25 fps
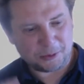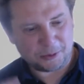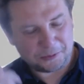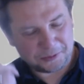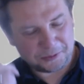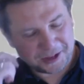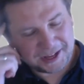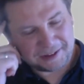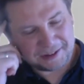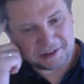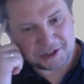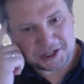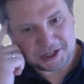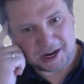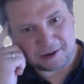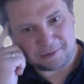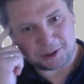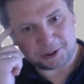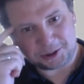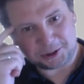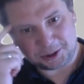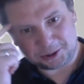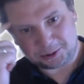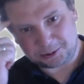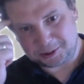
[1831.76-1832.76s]
more thing which I
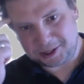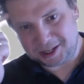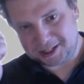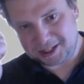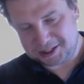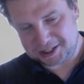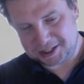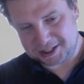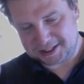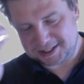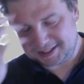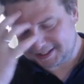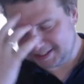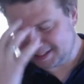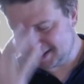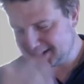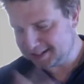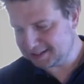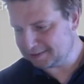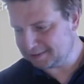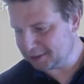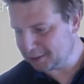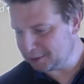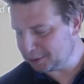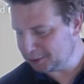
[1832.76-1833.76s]
wanted to add,
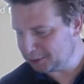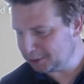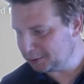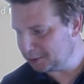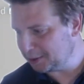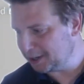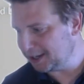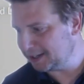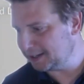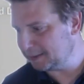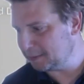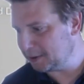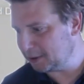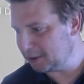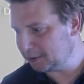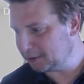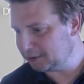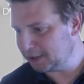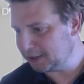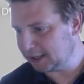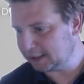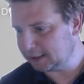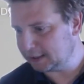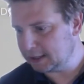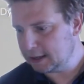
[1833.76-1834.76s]
just forgot to add
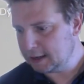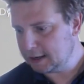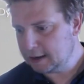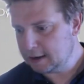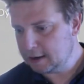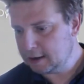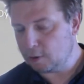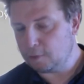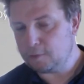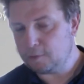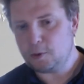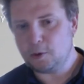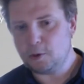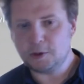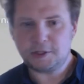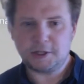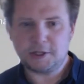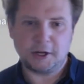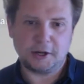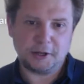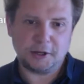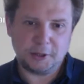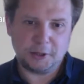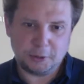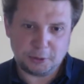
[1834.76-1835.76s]
about that. Of course,
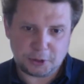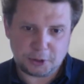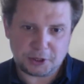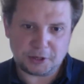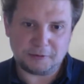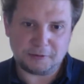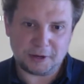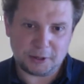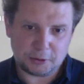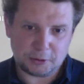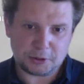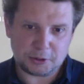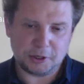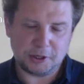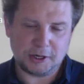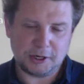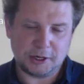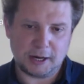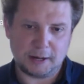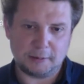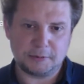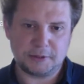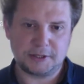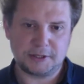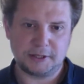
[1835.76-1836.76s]
a huge revolution
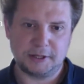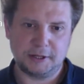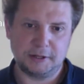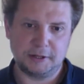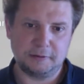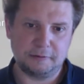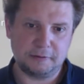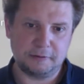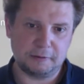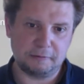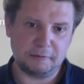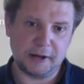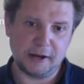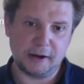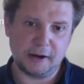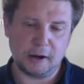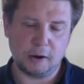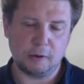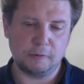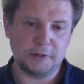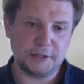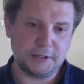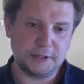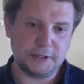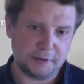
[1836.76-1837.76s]
comes in the way
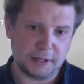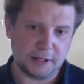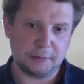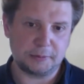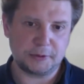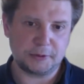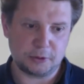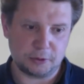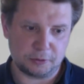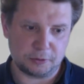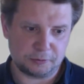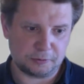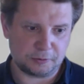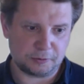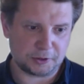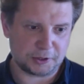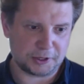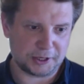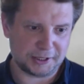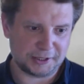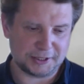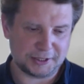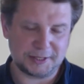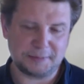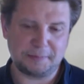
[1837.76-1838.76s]
how we develop software,
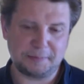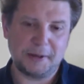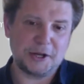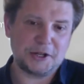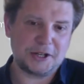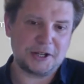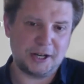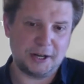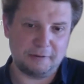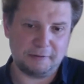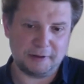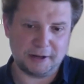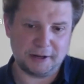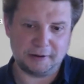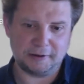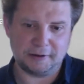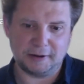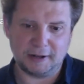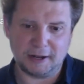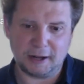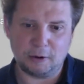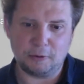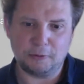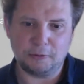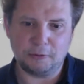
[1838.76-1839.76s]
right? Especially when
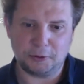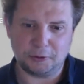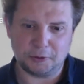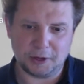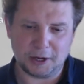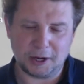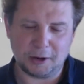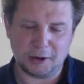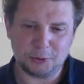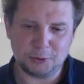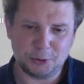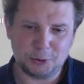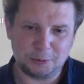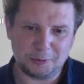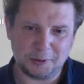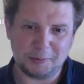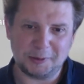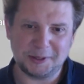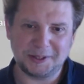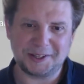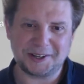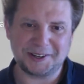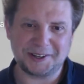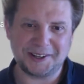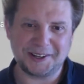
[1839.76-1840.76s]
how do we
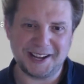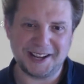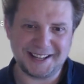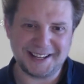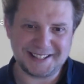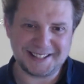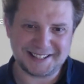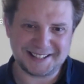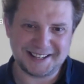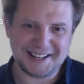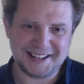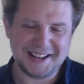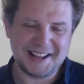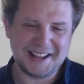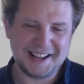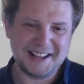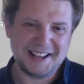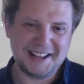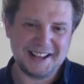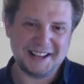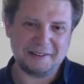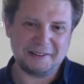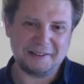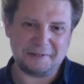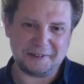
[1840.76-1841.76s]
modernize
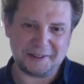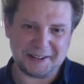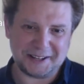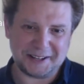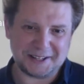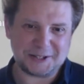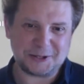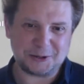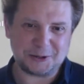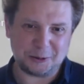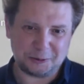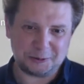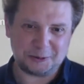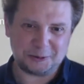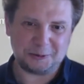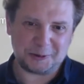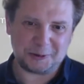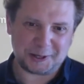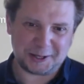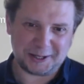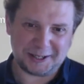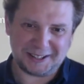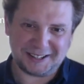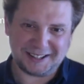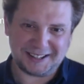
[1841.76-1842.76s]
the
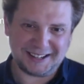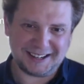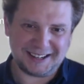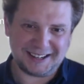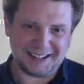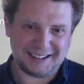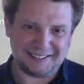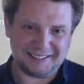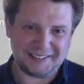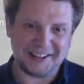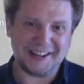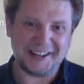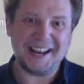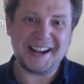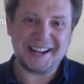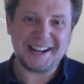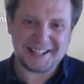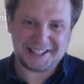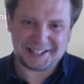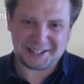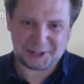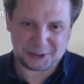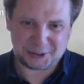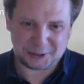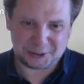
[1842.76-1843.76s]
software, the
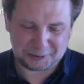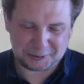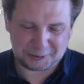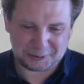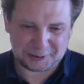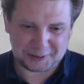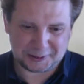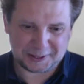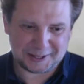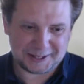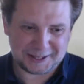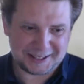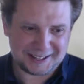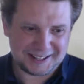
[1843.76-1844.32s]
legacy software.